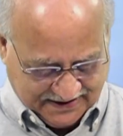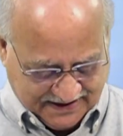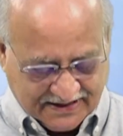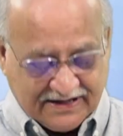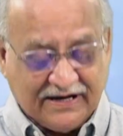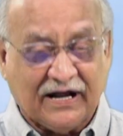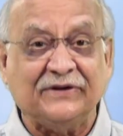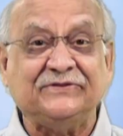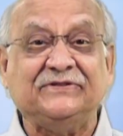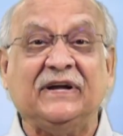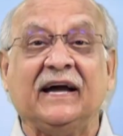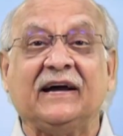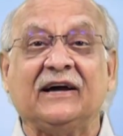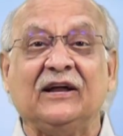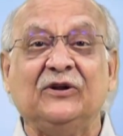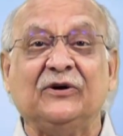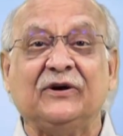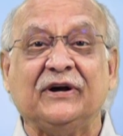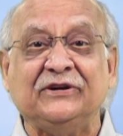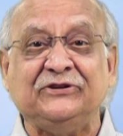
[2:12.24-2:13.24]
Now take a
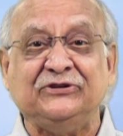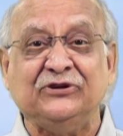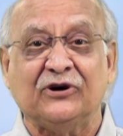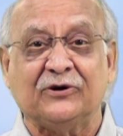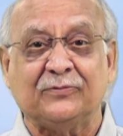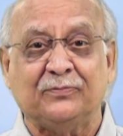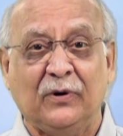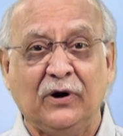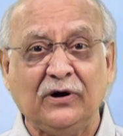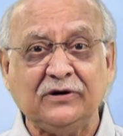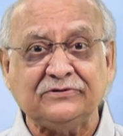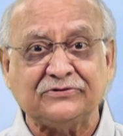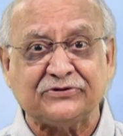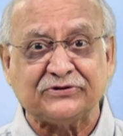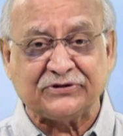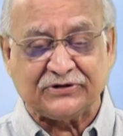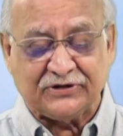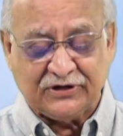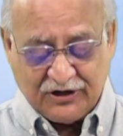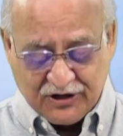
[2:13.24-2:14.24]
look at your
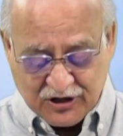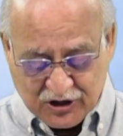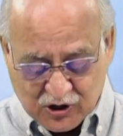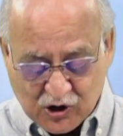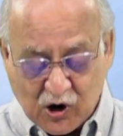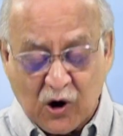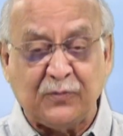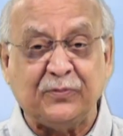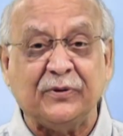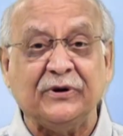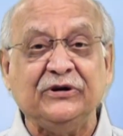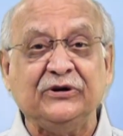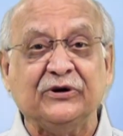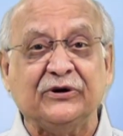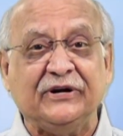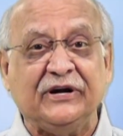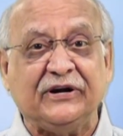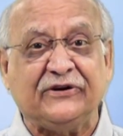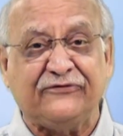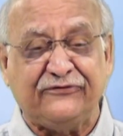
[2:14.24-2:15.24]
books, open
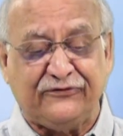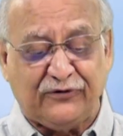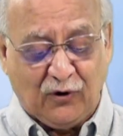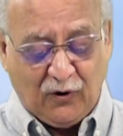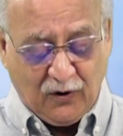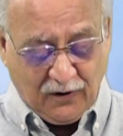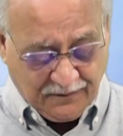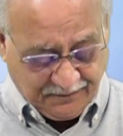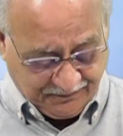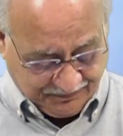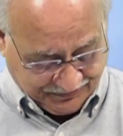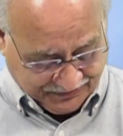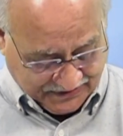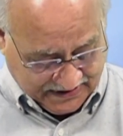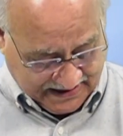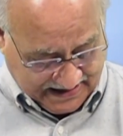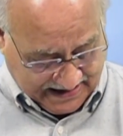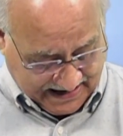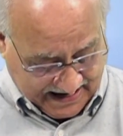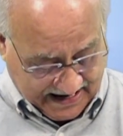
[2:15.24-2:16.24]
unit 4
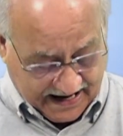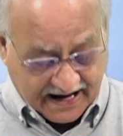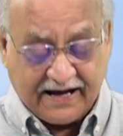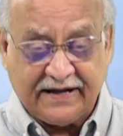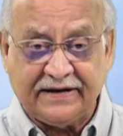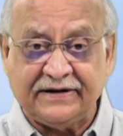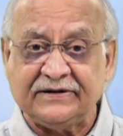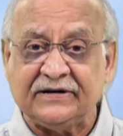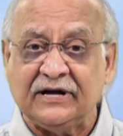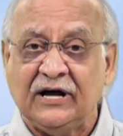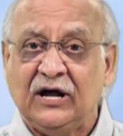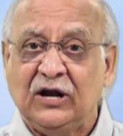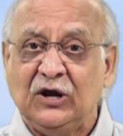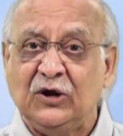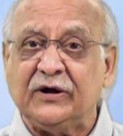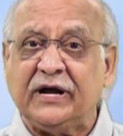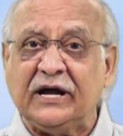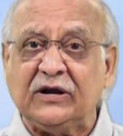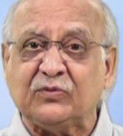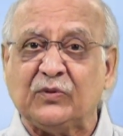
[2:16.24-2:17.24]
and
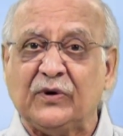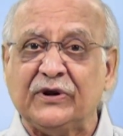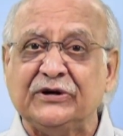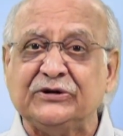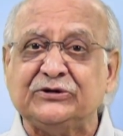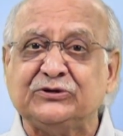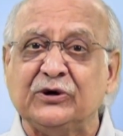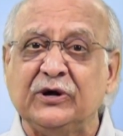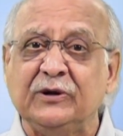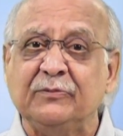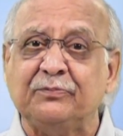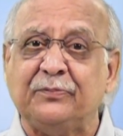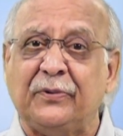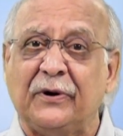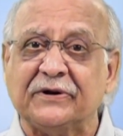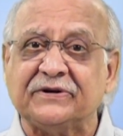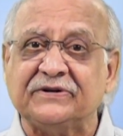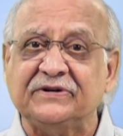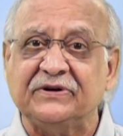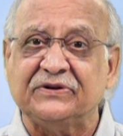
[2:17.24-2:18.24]
look at one or two
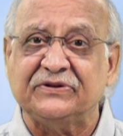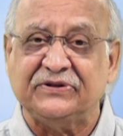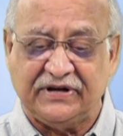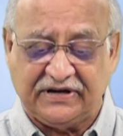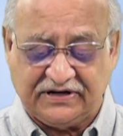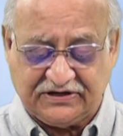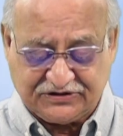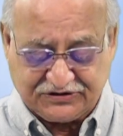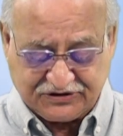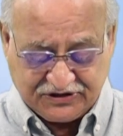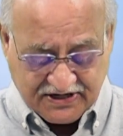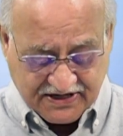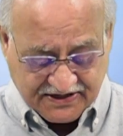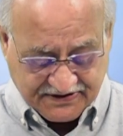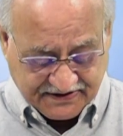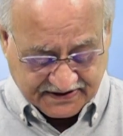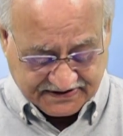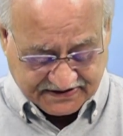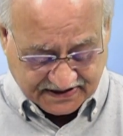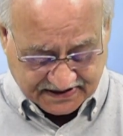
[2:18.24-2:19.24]
important things
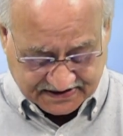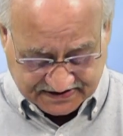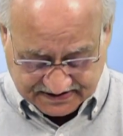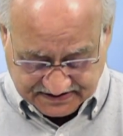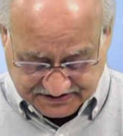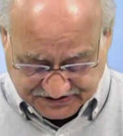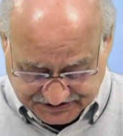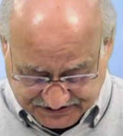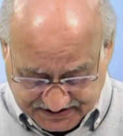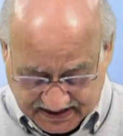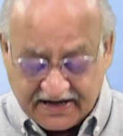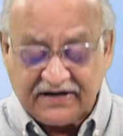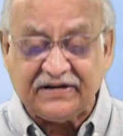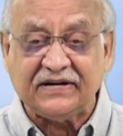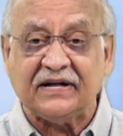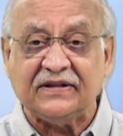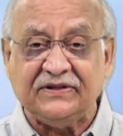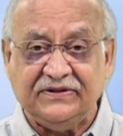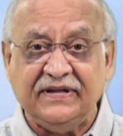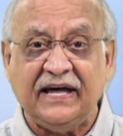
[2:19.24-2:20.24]
that are
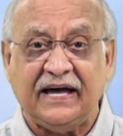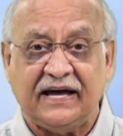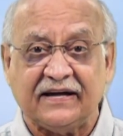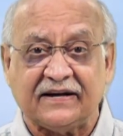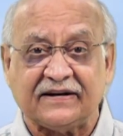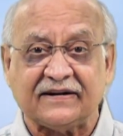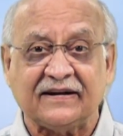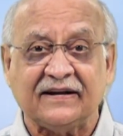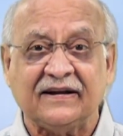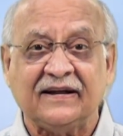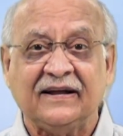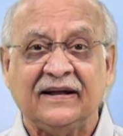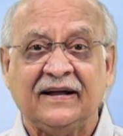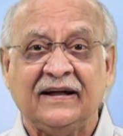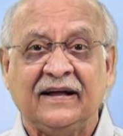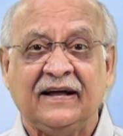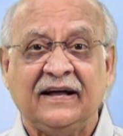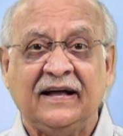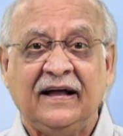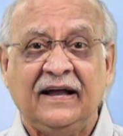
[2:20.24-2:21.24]
said there.
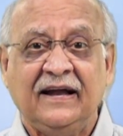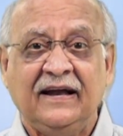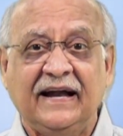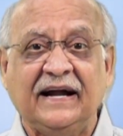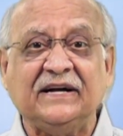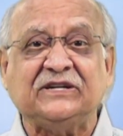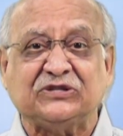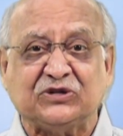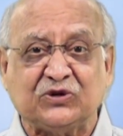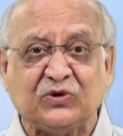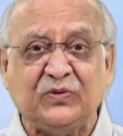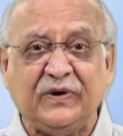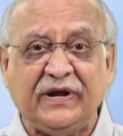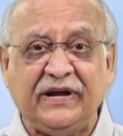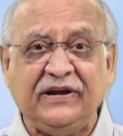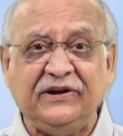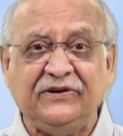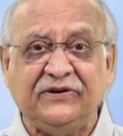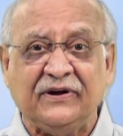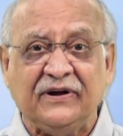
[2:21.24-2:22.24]
Let's
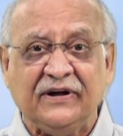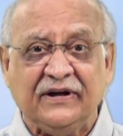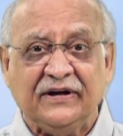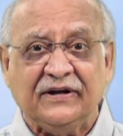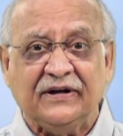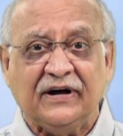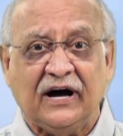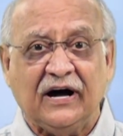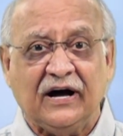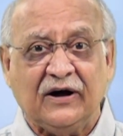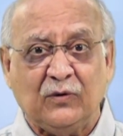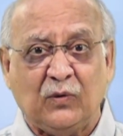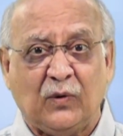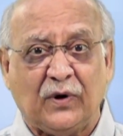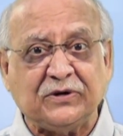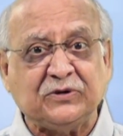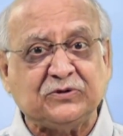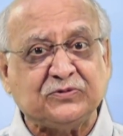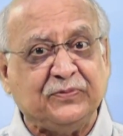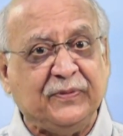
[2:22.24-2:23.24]
read
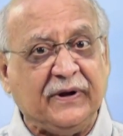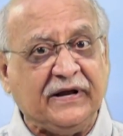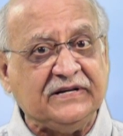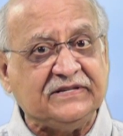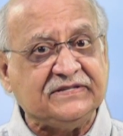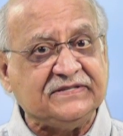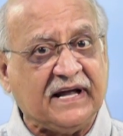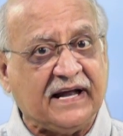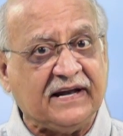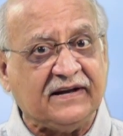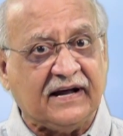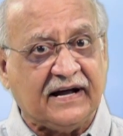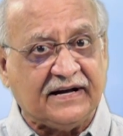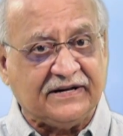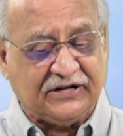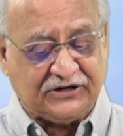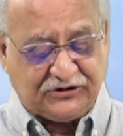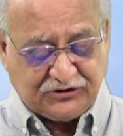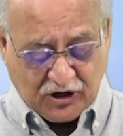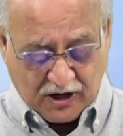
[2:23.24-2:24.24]
what's been said at
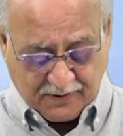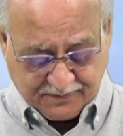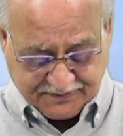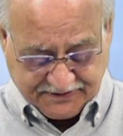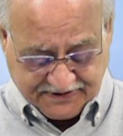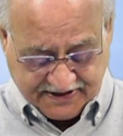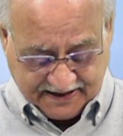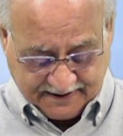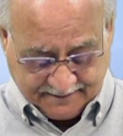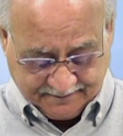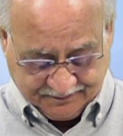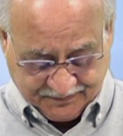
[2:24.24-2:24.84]
the top there.